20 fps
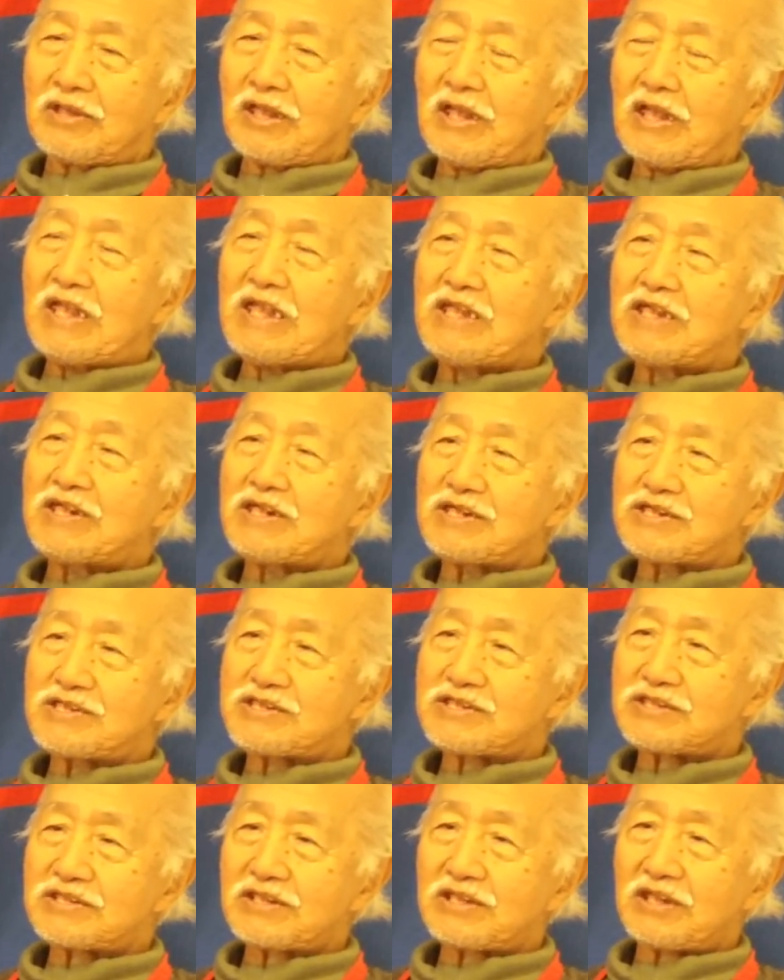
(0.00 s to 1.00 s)
the
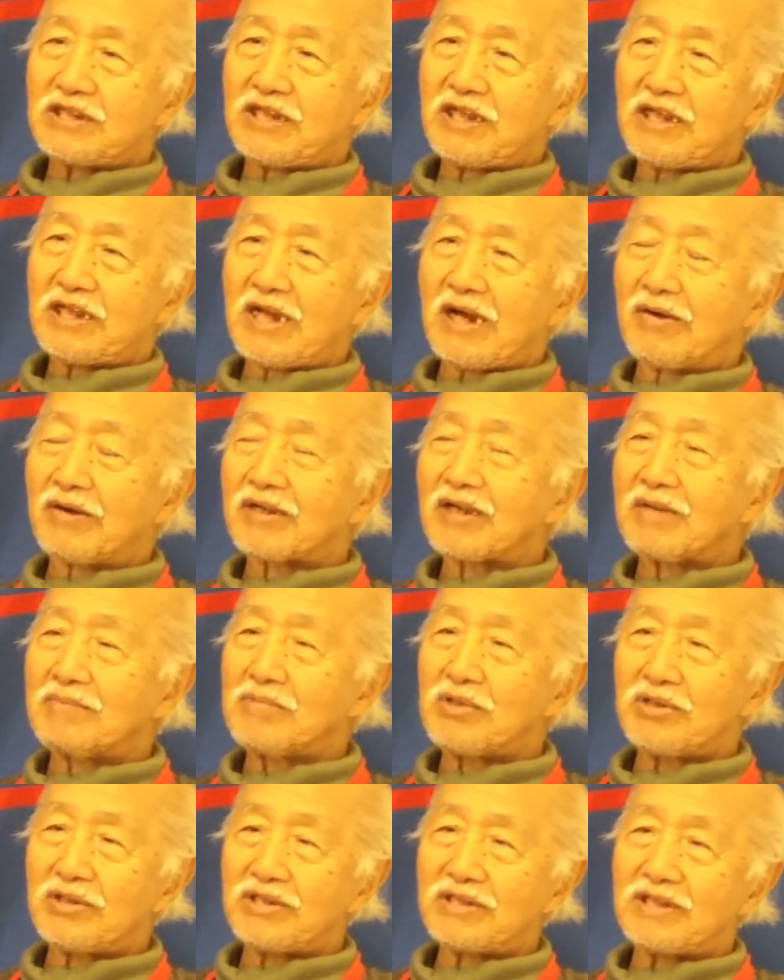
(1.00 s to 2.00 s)
leaders in our
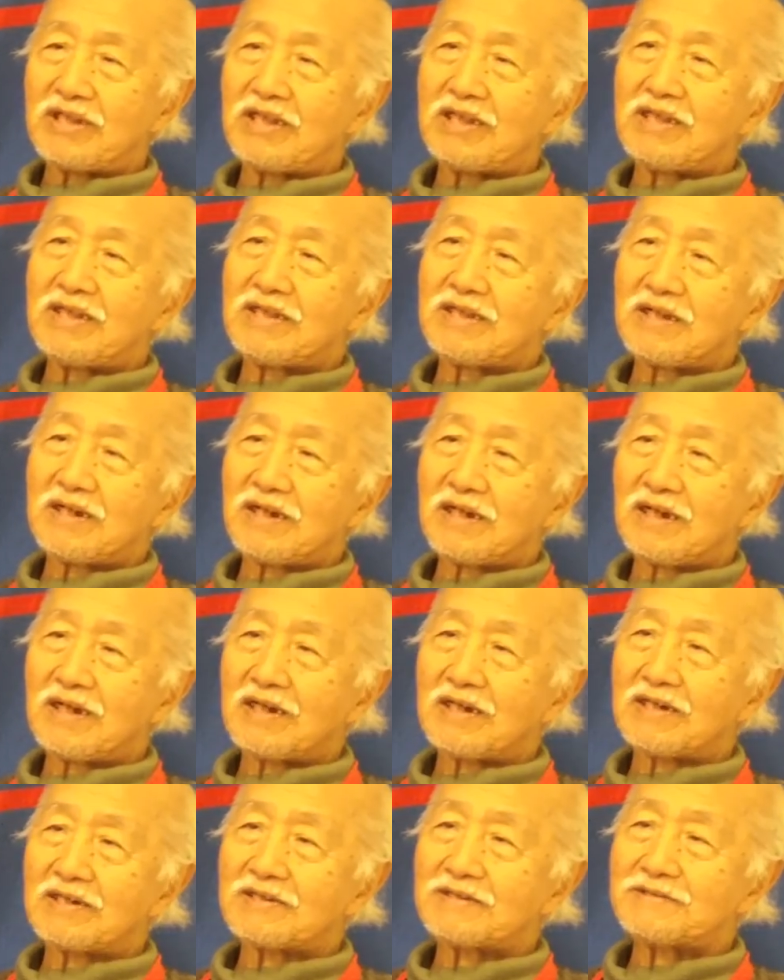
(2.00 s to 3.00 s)
community
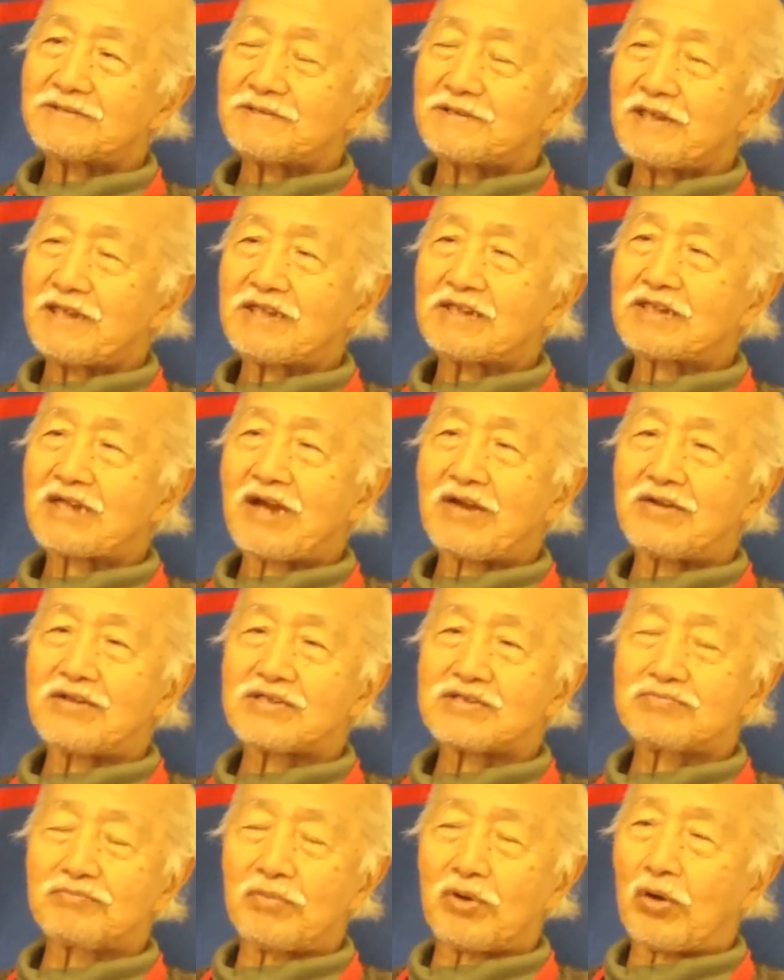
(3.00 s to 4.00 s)
uh,
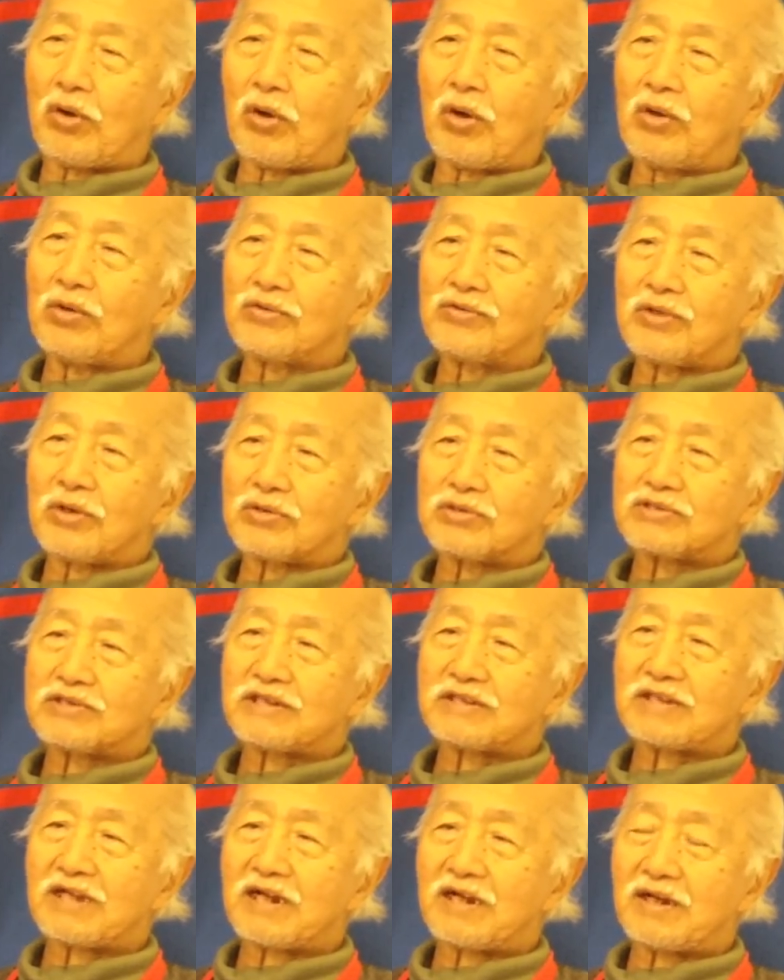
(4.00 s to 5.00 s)
encourage all those
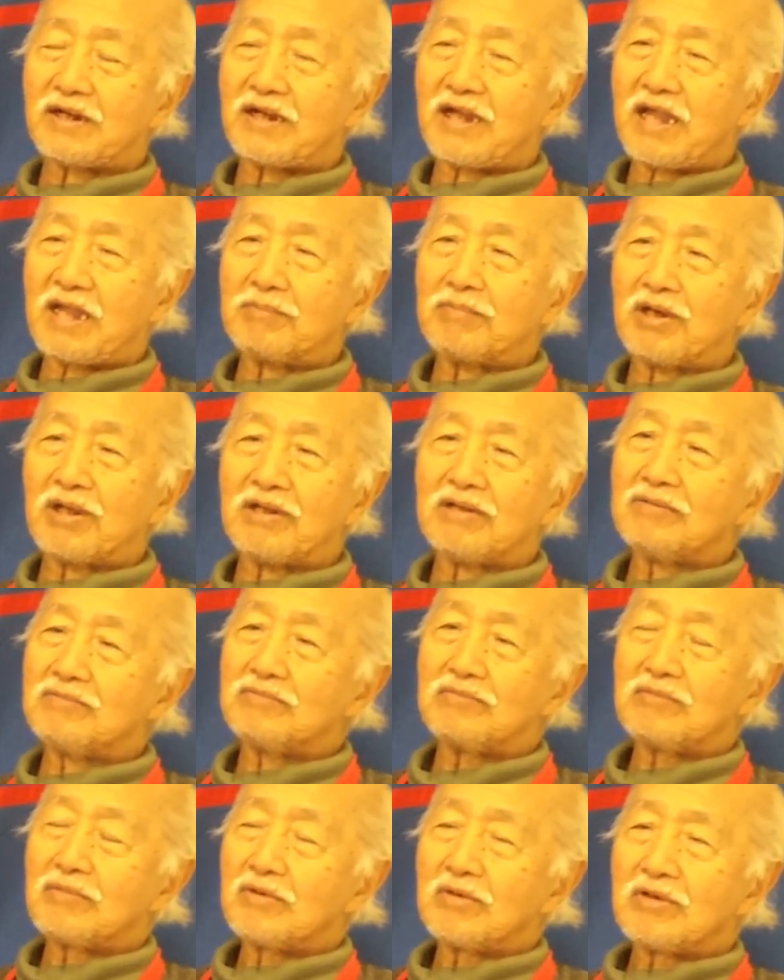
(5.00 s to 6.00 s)
that are able
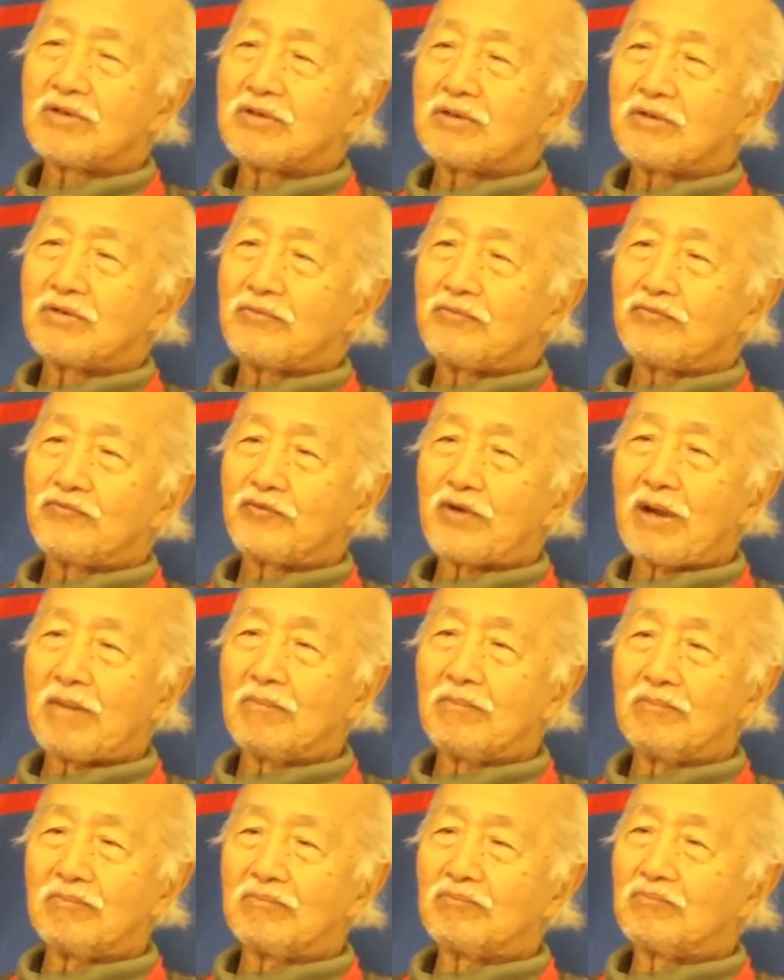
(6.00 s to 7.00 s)

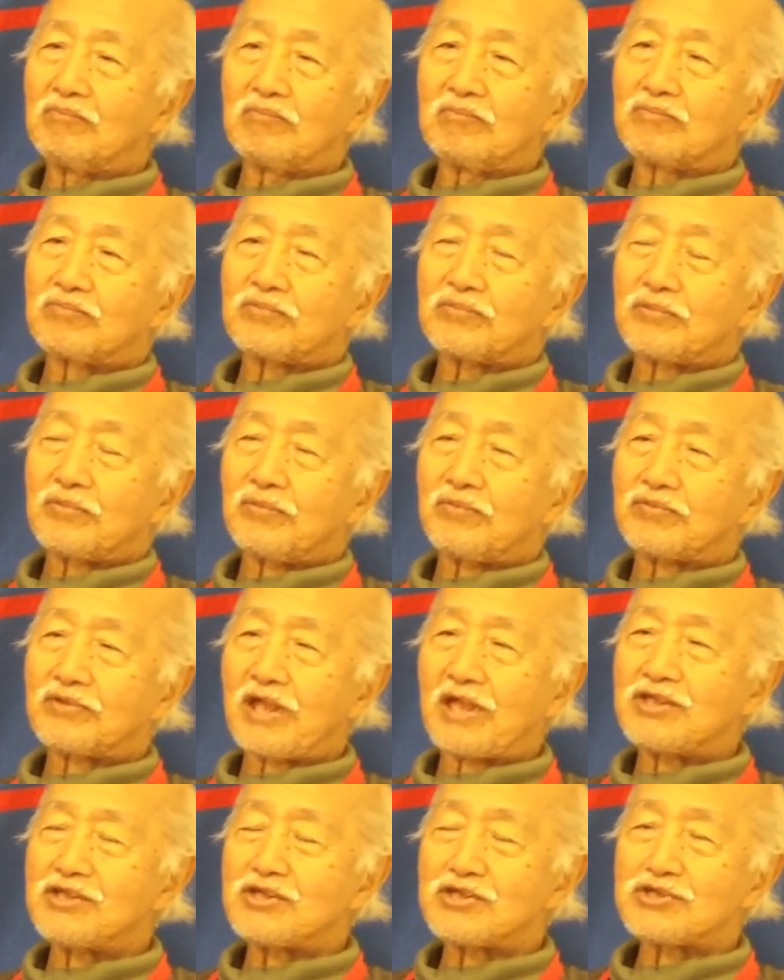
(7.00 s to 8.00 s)
from
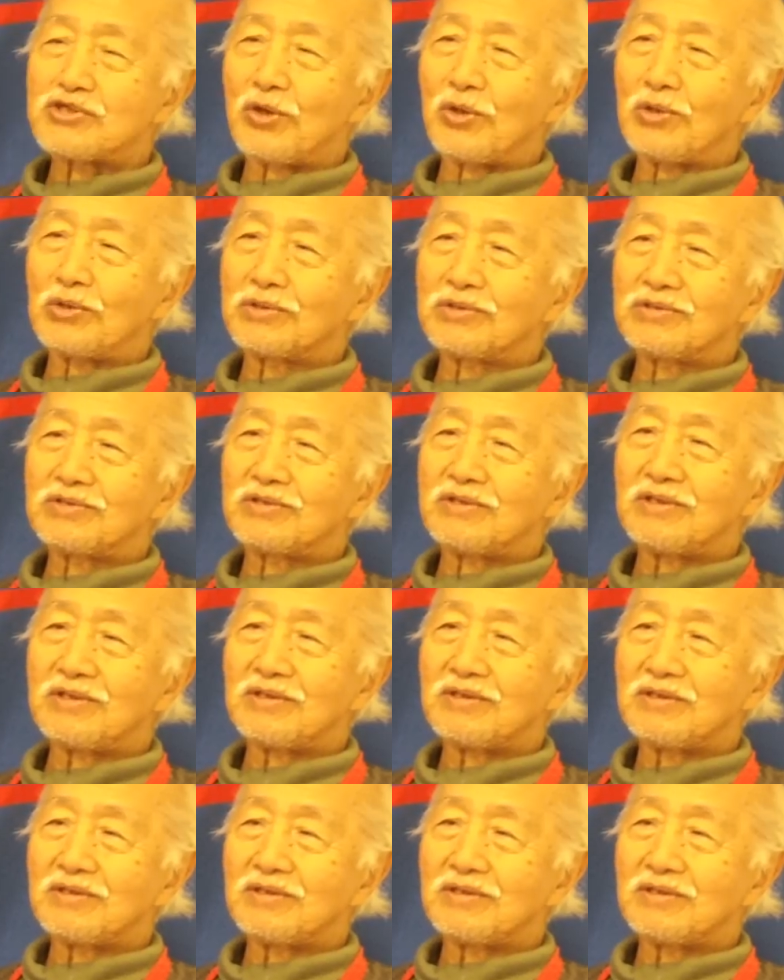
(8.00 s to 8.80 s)
10 years old